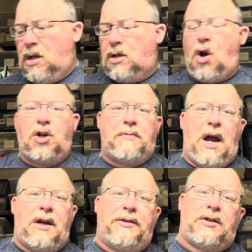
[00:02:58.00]

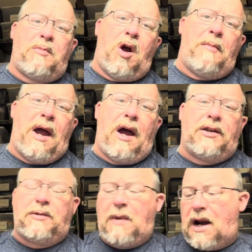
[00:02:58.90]
largemouth, smallmouth,
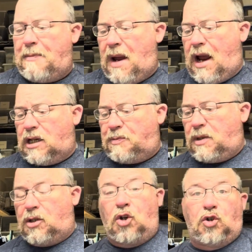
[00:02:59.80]
spotted bass,
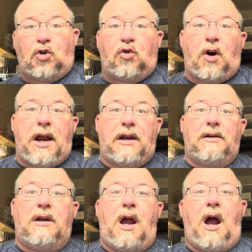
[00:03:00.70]
but those are great
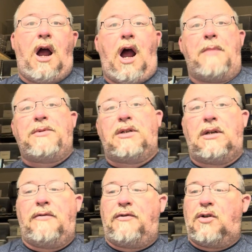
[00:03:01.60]
option
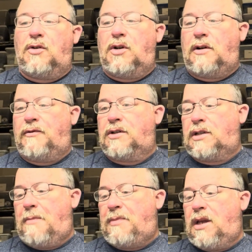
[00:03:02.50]
if you're looking for
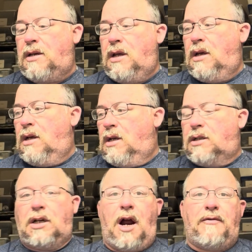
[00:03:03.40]
something
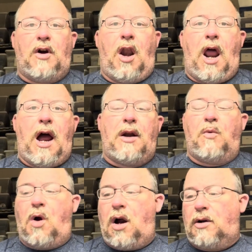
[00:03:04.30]
to cover a lot of
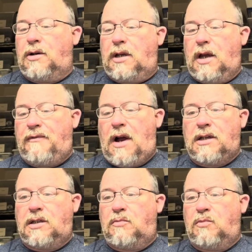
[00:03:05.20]
water to find
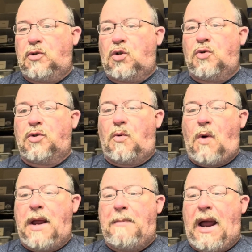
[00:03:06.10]
some schools of
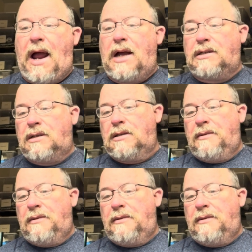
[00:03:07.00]
white bass.